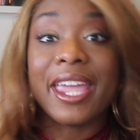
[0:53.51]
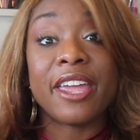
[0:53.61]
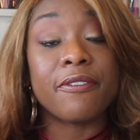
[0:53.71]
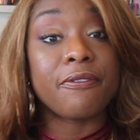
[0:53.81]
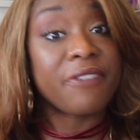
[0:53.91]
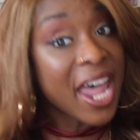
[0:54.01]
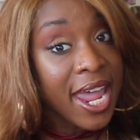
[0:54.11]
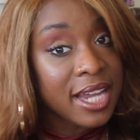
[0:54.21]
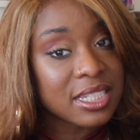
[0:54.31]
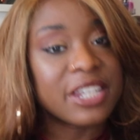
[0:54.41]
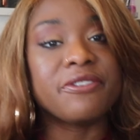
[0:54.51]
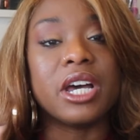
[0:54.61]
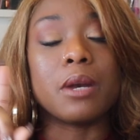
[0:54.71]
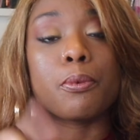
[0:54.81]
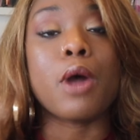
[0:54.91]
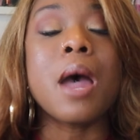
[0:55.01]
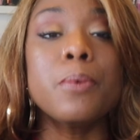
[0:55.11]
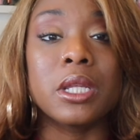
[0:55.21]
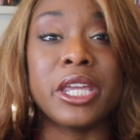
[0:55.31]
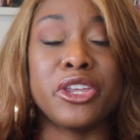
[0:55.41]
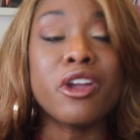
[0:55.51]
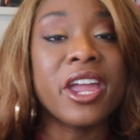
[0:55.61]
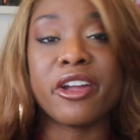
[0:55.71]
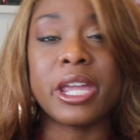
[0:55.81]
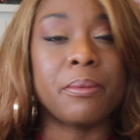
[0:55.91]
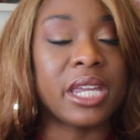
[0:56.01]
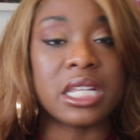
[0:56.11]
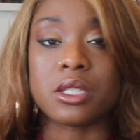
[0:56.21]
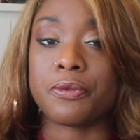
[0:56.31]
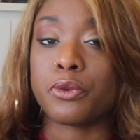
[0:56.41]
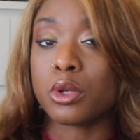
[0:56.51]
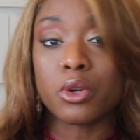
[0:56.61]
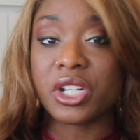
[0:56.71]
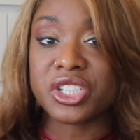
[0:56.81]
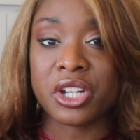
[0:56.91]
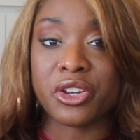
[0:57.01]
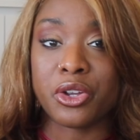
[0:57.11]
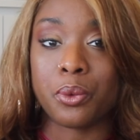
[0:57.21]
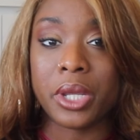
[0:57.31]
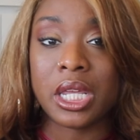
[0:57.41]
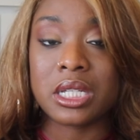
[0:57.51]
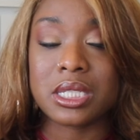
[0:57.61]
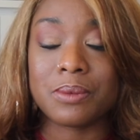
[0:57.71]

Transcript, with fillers: In fact, if done properly, your hair can begin to flourish under your wigs.